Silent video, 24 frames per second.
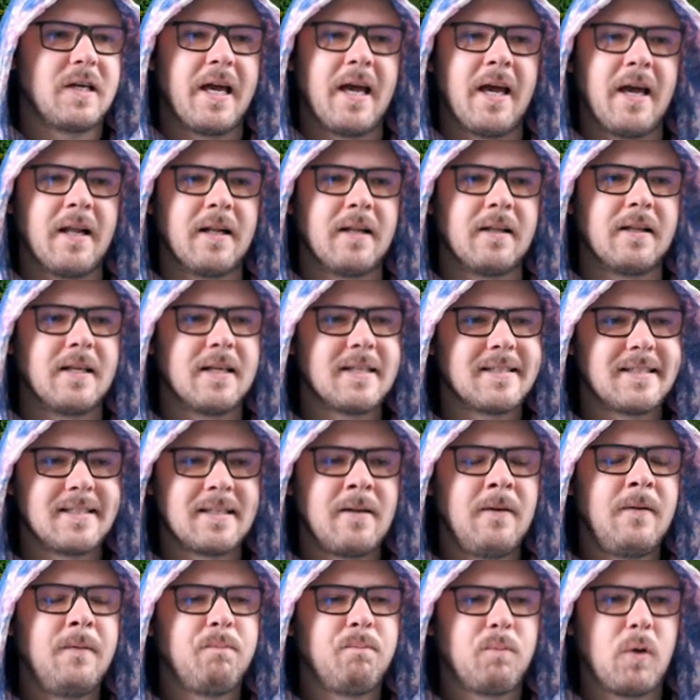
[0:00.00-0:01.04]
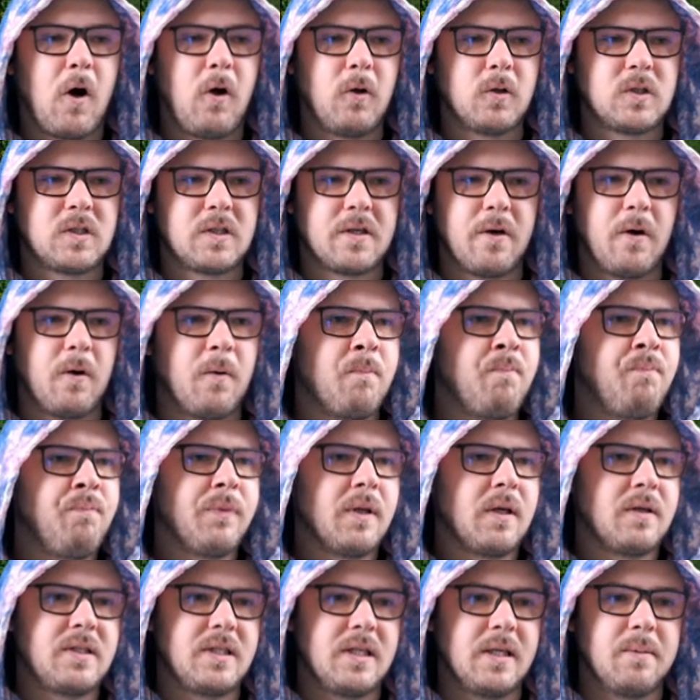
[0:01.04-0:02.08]
And this also
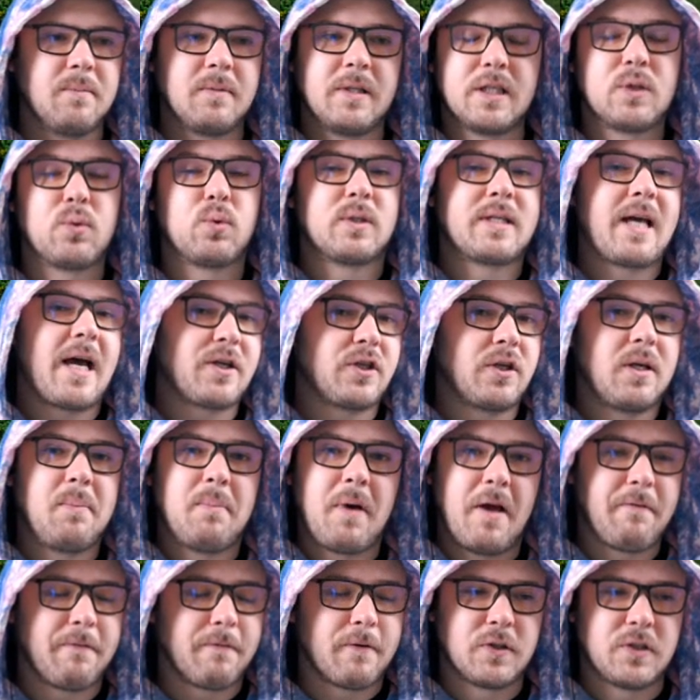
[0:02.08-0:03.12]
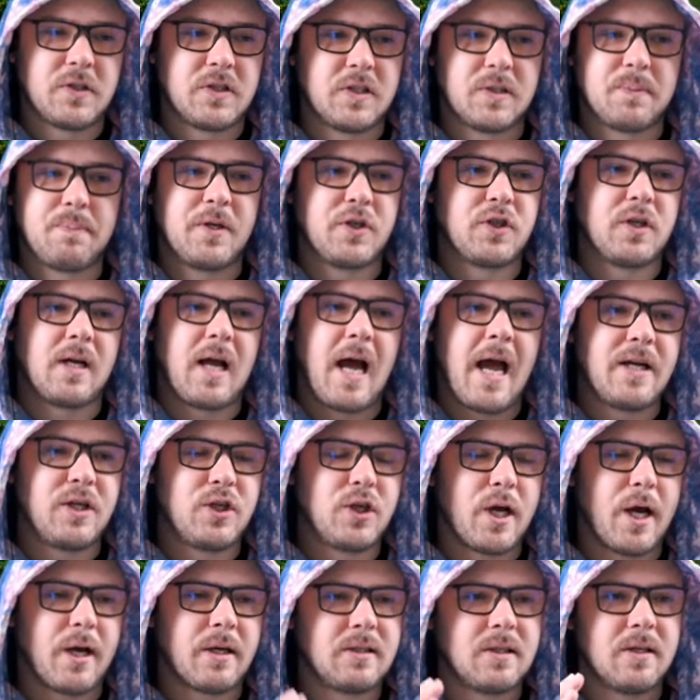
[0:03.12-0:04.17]
seemed, this was actually my first suspicion. I
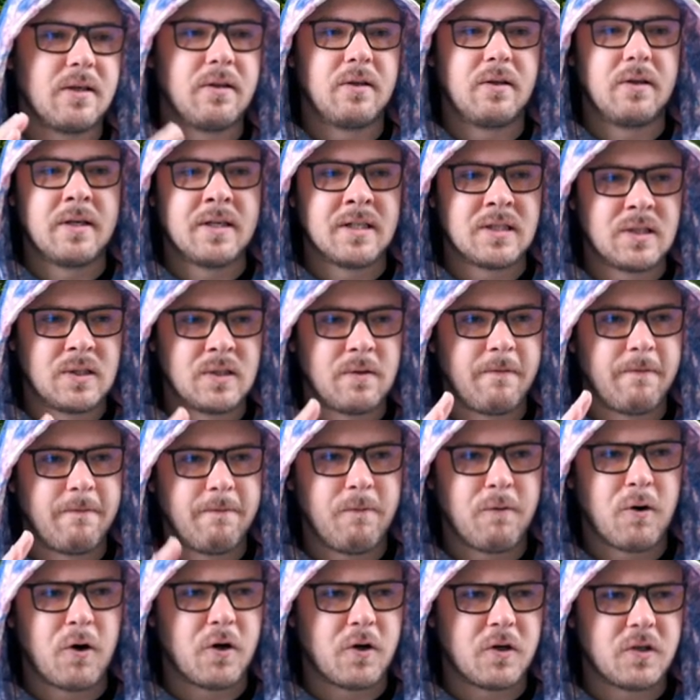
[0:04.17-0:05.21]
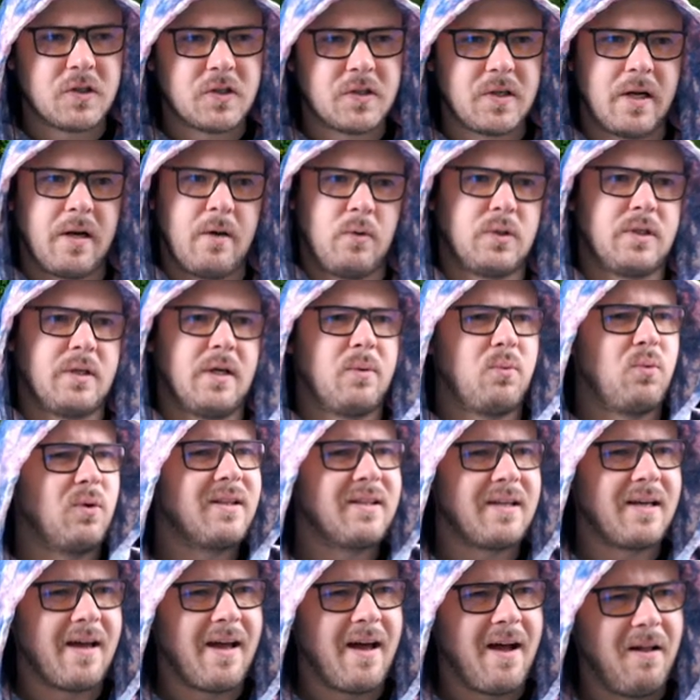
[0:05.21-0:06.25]
checked this first and I was like,
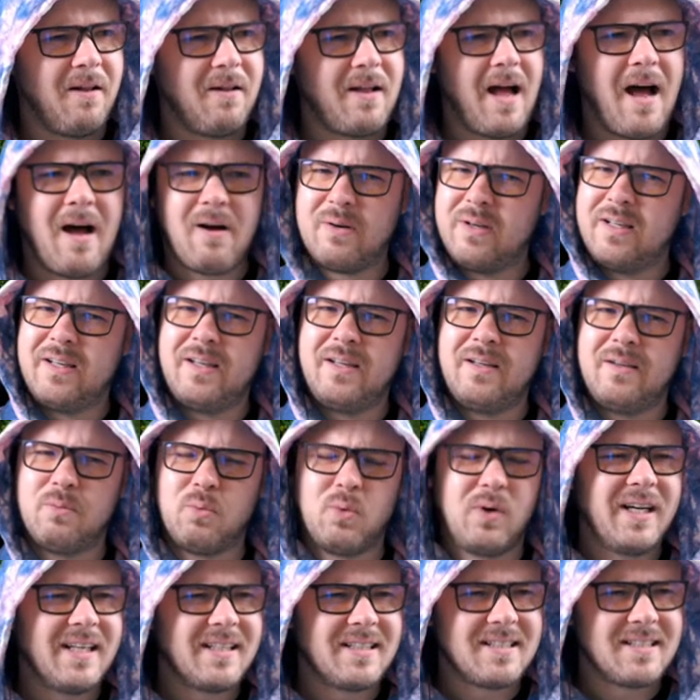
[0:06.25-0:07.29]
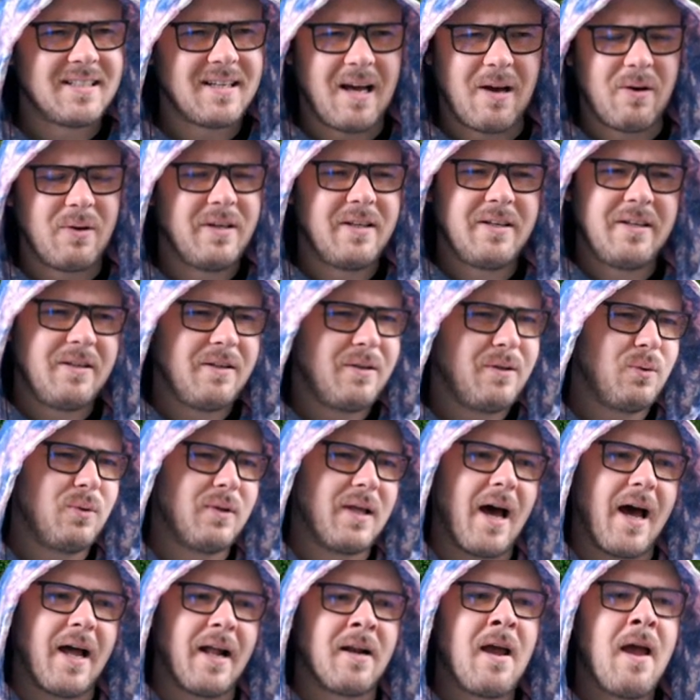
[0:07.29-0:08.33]
what the hell? How did he, what? How did he do
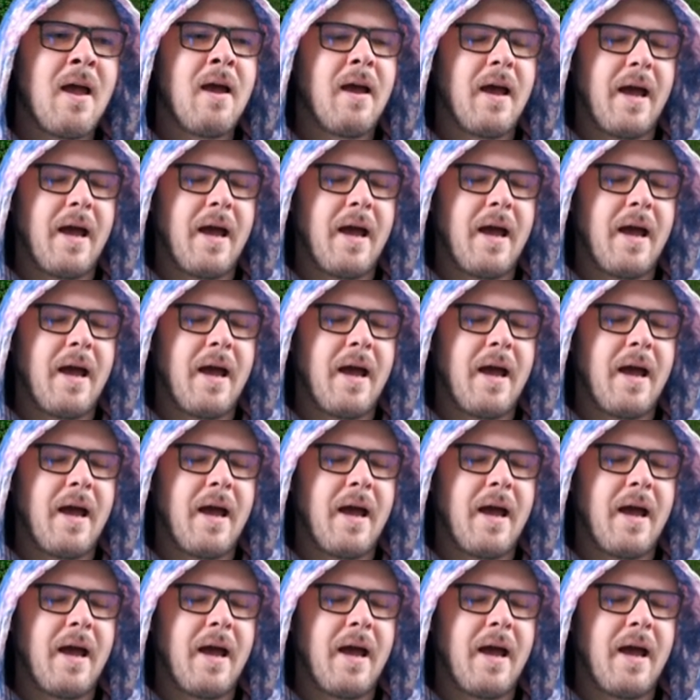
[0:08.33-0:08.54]
that?